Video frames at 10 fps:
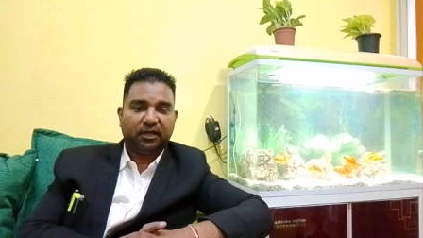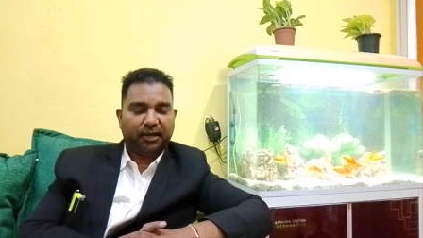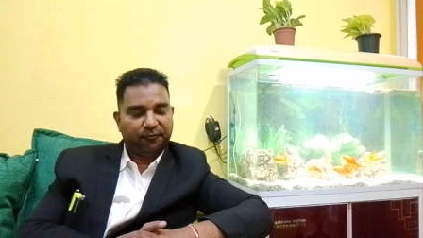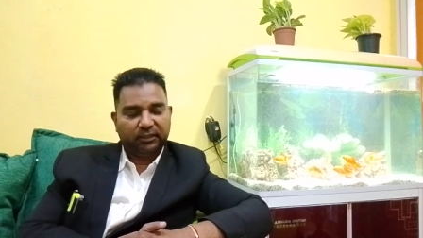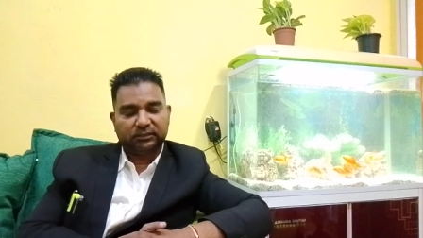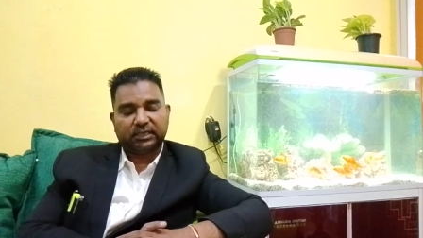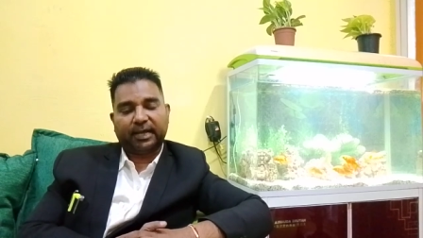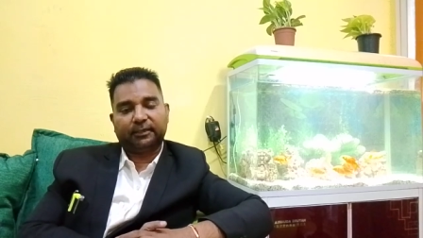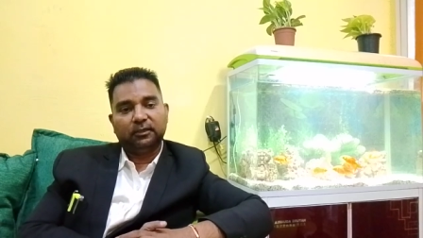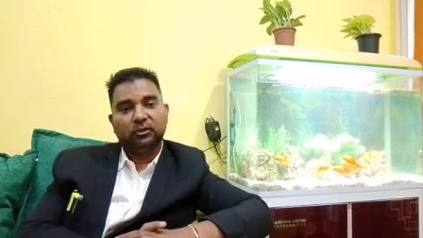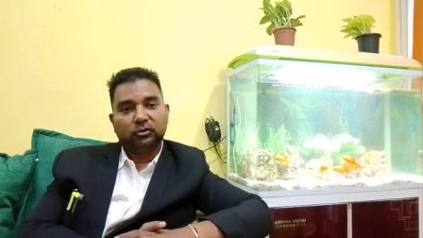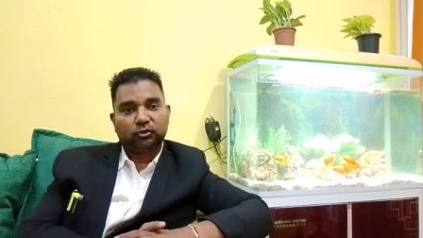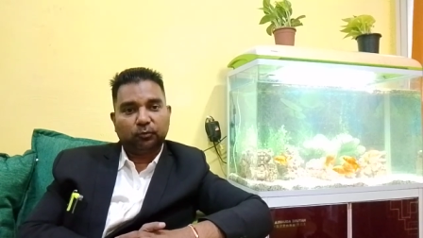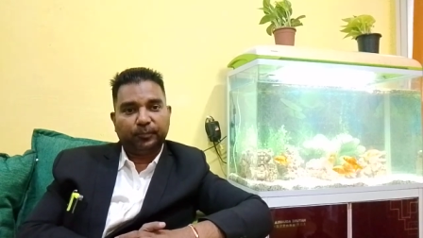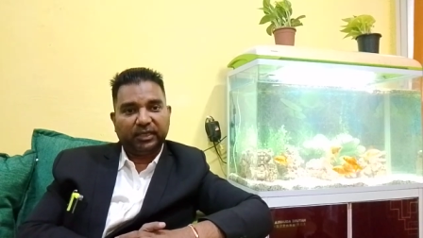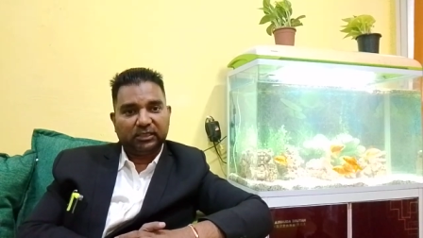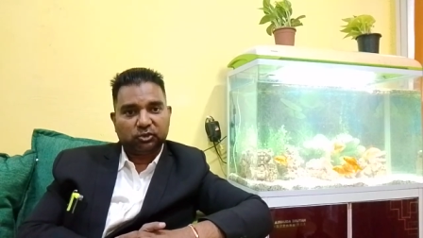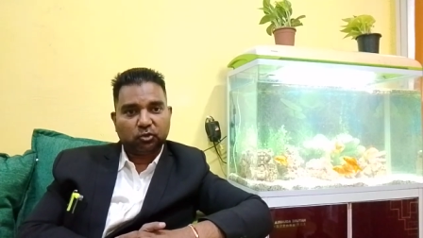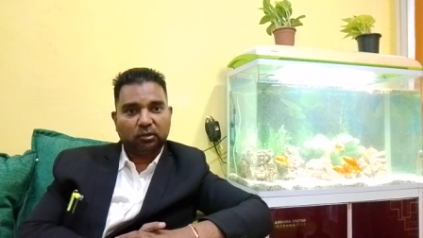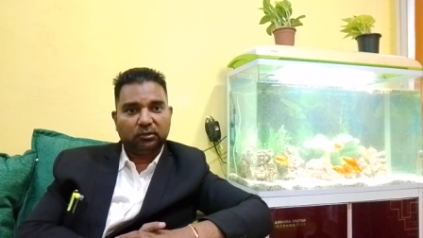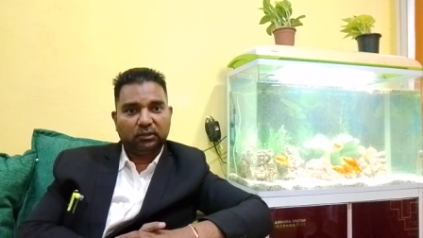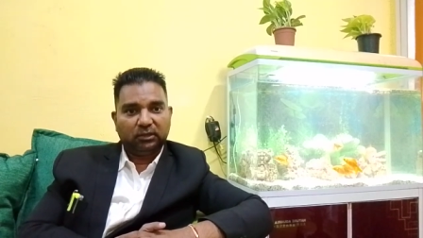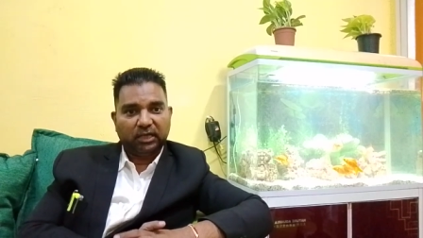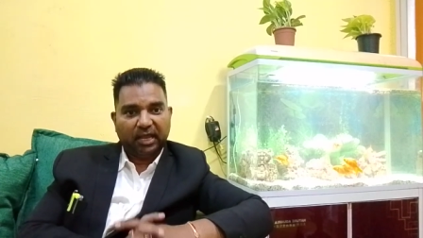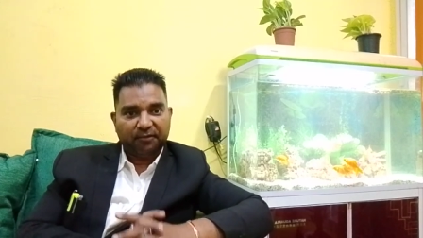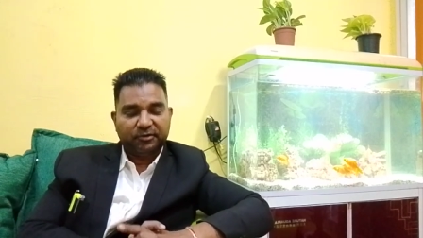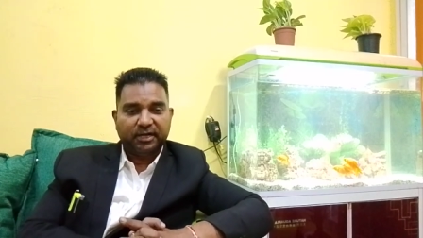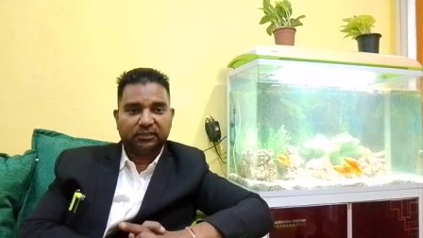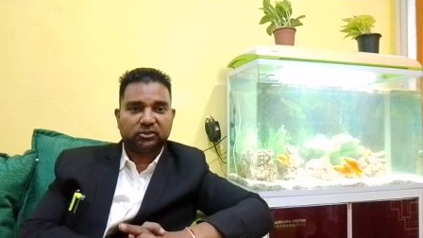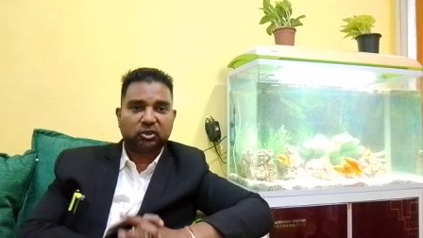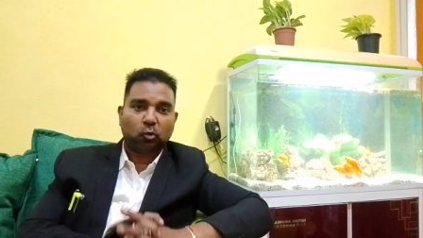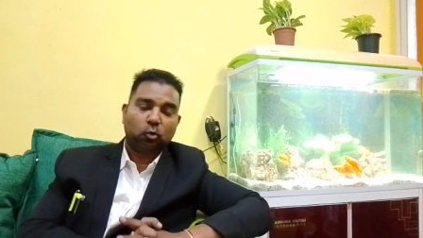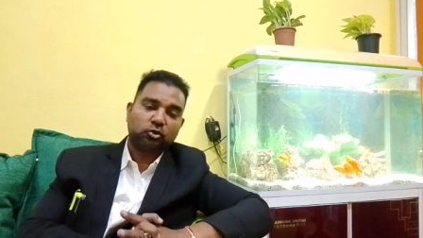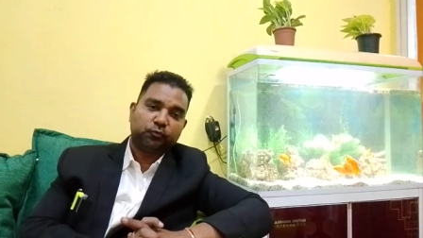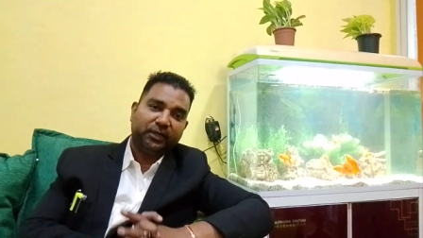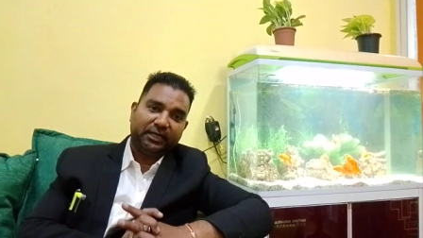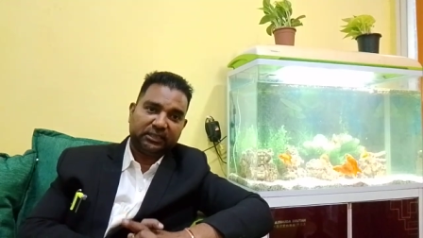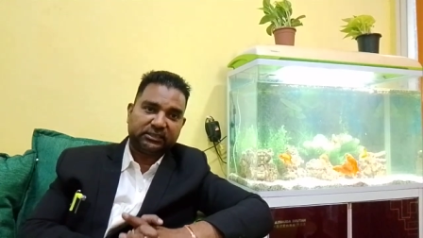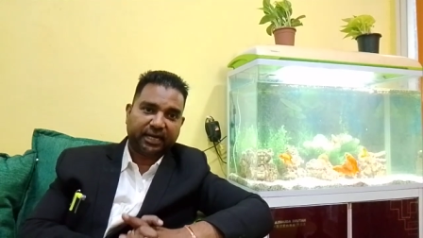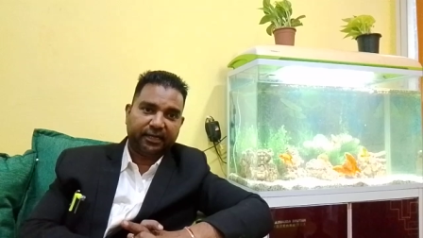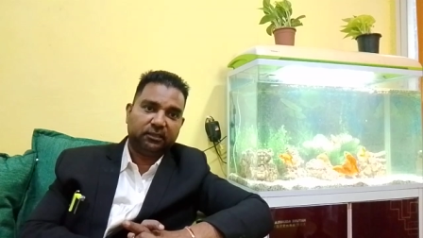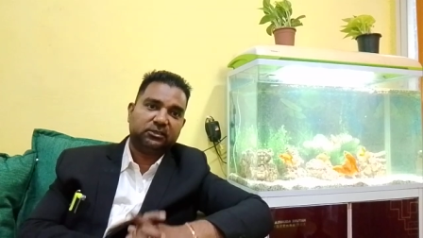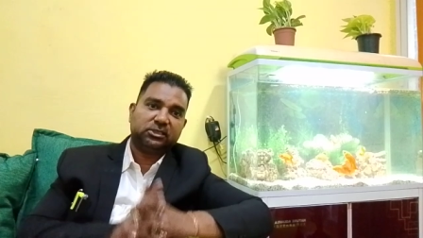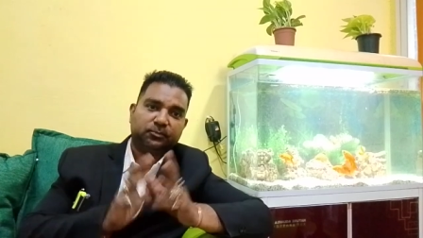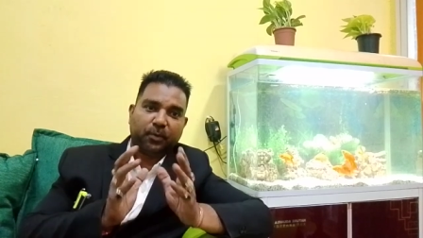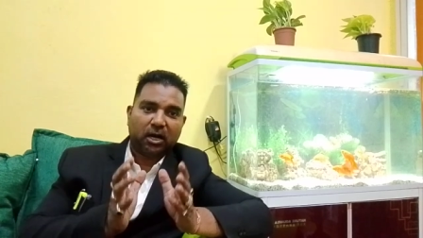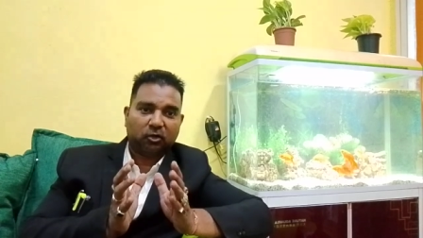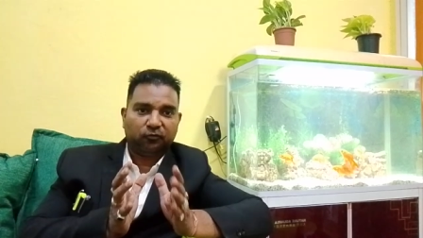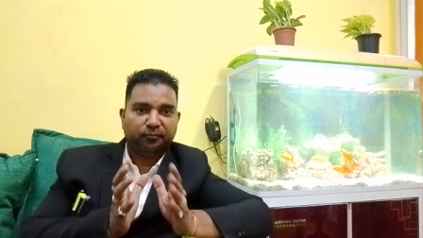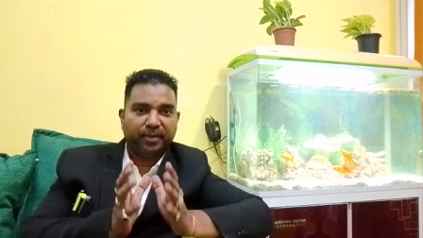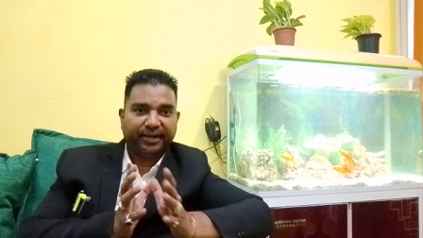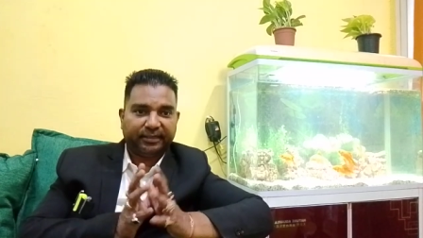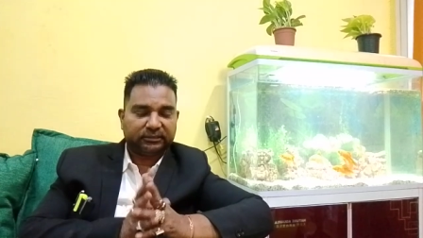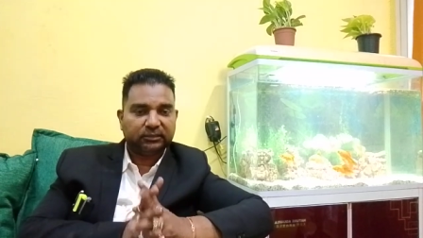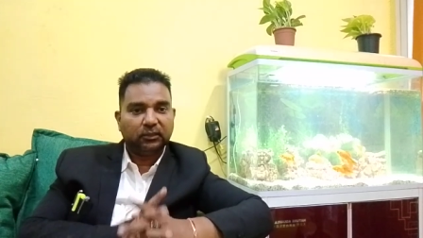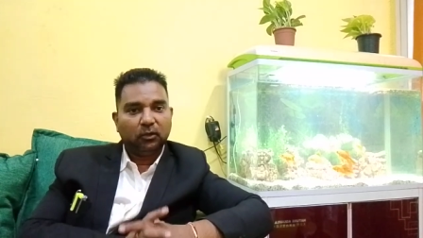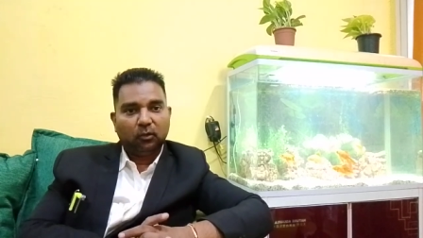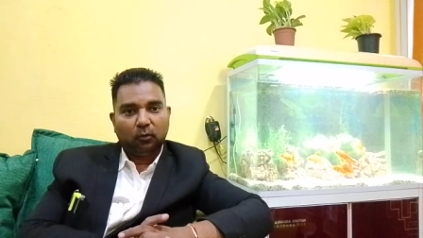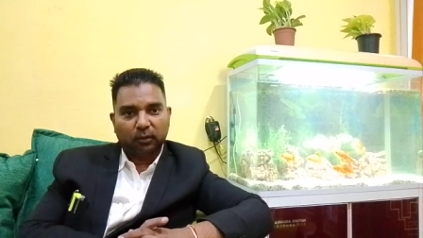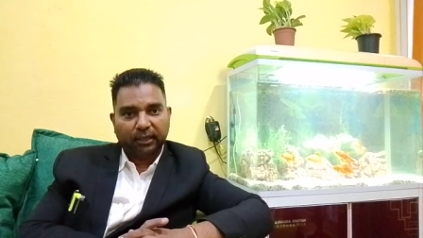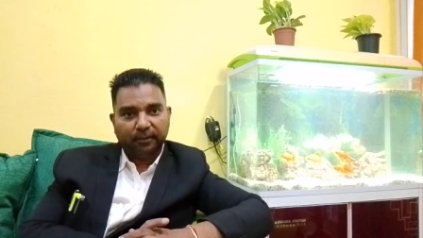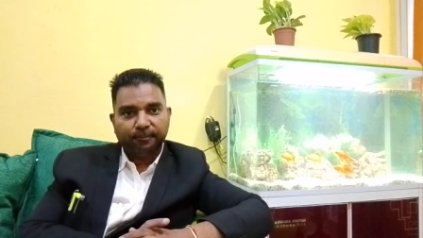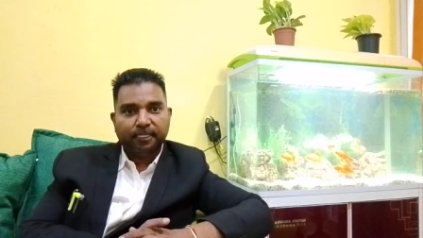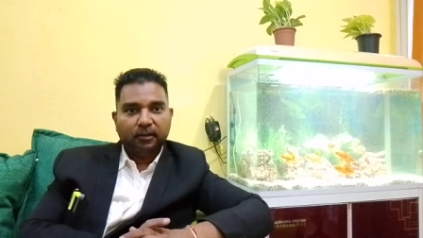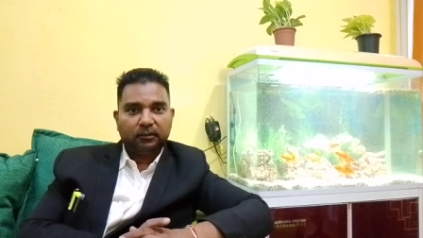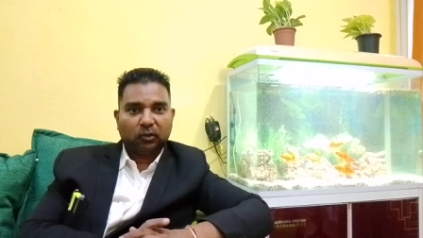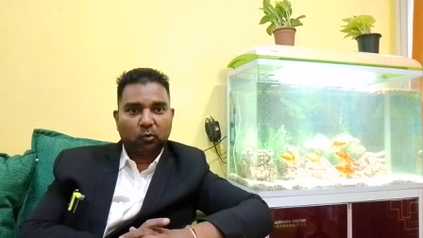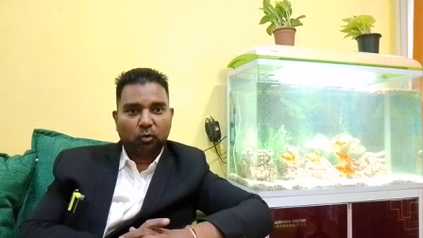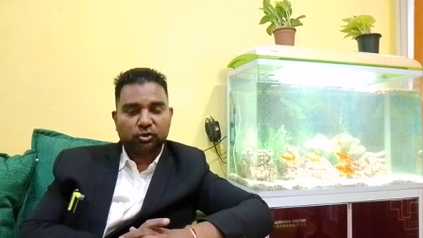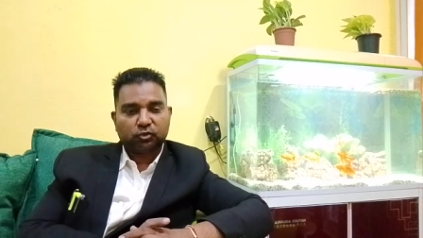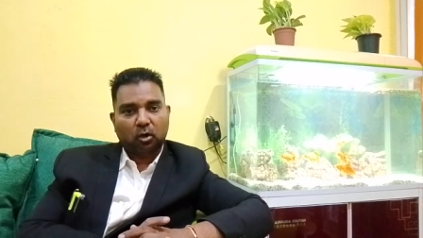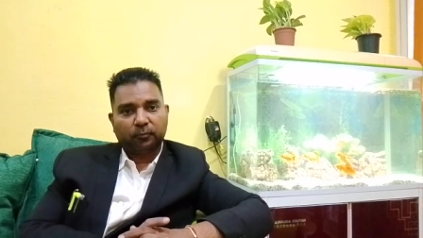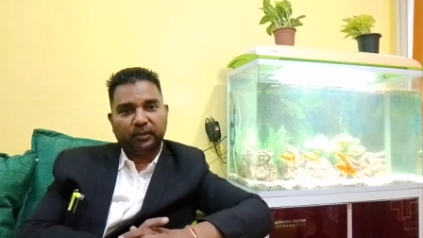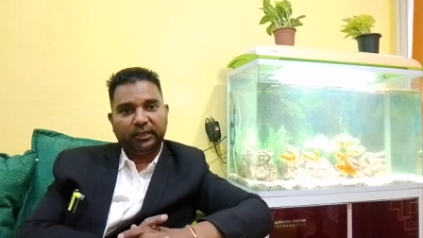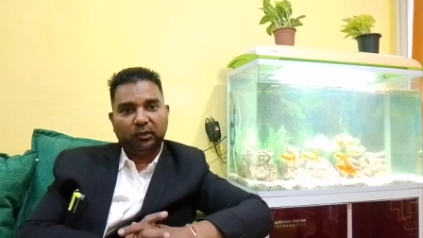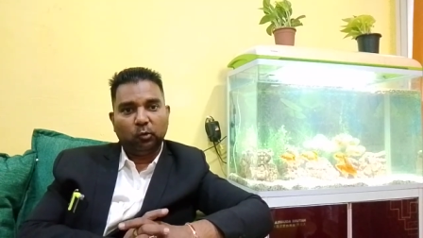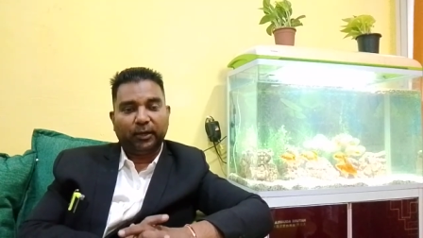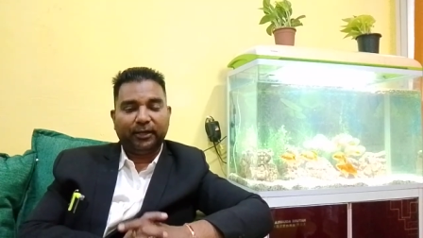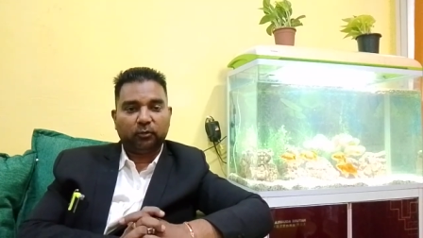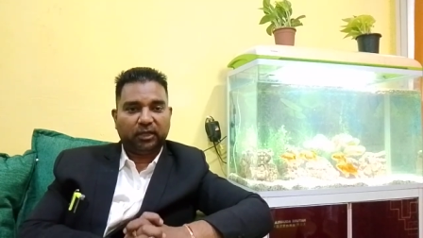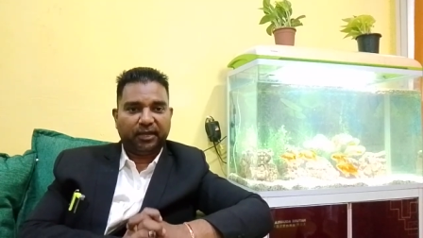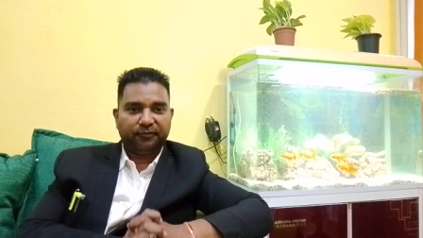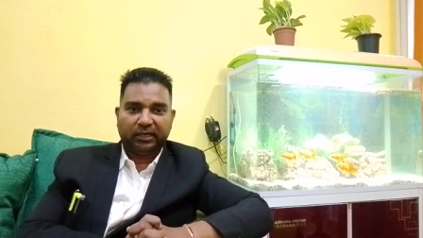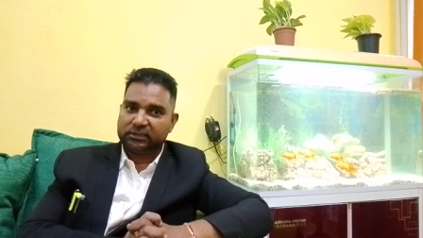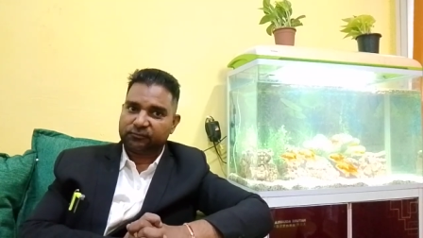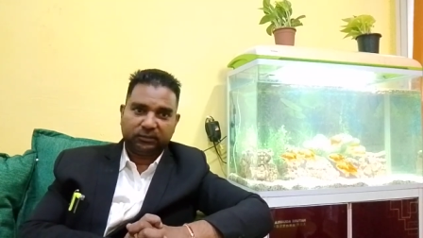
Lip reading: Evidence Act. So based on the evidence, the courts will decide. This is part of merits, okay. The courts normally look into the evidence.